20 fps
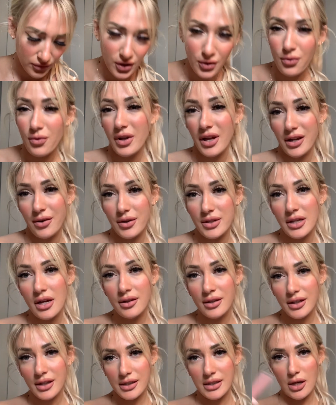Well, anyways, I'll
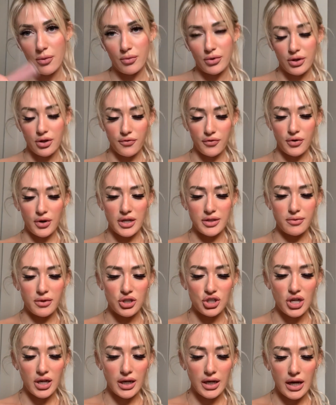link it down below if you guys want
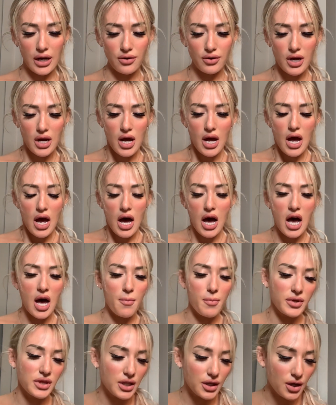to check it out.
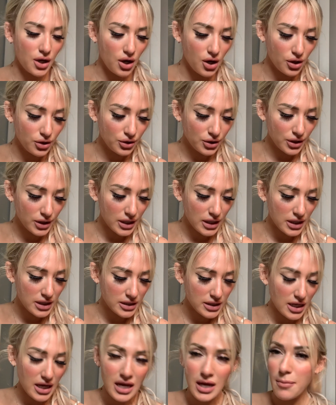But the color
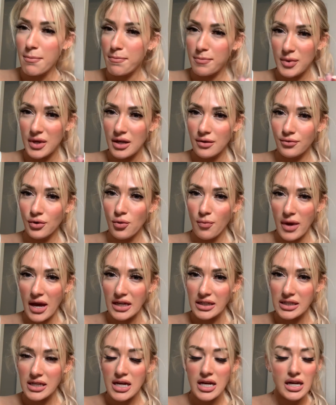is in Be
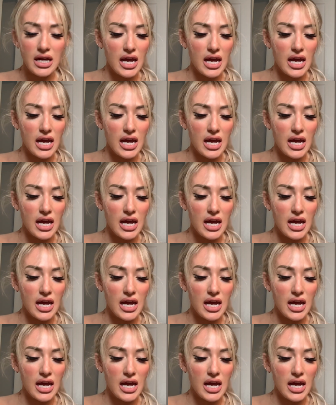Romantic,